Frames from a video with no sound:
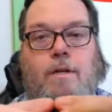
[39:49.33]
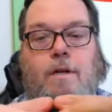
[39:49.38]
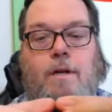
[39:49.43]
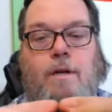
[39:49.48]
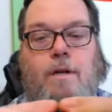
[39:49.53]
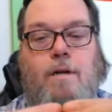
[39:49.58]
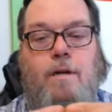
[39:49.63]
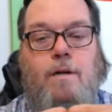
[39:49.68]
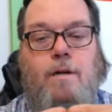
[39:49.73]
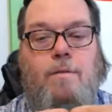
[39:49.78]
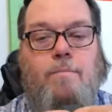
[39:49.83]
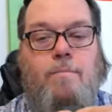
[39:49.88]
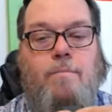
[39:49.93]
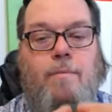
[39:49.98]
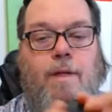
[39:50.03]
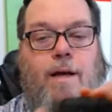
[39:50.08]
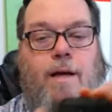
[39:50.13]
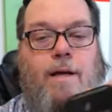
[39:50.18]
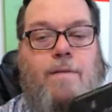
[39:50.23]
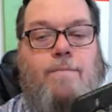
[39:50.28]

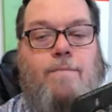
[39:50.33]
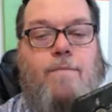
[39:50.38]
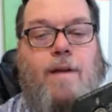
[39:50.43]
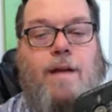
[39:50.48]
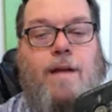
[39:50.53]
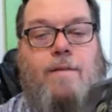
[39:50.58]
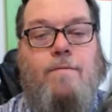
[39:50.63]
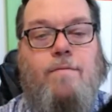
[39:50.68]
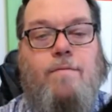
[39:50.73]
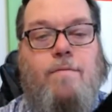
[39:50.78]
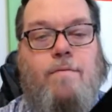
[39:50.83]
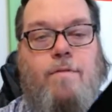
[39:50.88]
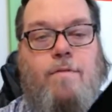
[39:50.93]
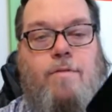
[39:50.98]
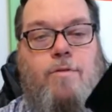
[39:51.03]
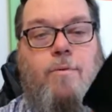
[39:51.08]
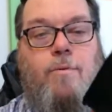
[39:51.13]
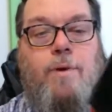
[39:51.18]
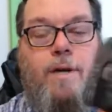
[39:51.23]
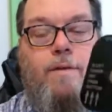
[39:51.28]
Um, I've had
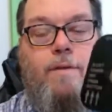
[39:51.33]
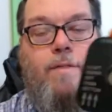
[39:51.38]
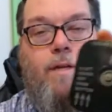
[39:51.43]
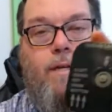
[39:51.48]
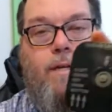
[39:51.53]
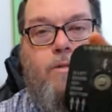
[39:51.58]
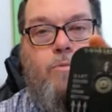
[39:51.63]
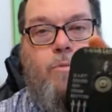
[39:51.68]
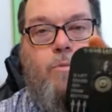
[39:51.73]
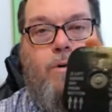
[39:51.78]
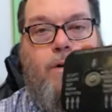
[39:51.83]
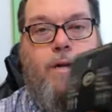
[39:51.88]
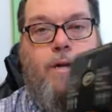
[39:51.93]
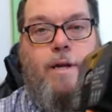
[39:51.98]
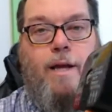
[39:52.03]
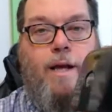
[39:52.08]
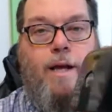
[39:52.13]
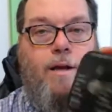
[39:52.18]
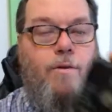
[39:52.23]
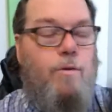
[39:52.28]
three of these
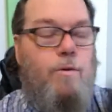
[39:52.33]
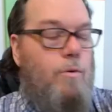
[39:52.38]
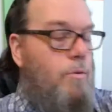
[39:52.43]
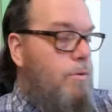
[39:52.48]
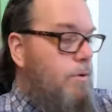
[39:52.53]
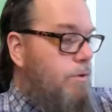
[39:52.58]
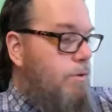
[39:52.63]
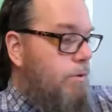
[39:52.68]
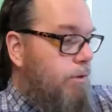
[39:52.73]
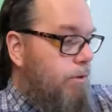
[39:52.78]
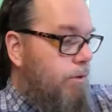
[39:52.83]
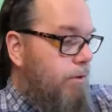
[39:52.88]
working outdoors.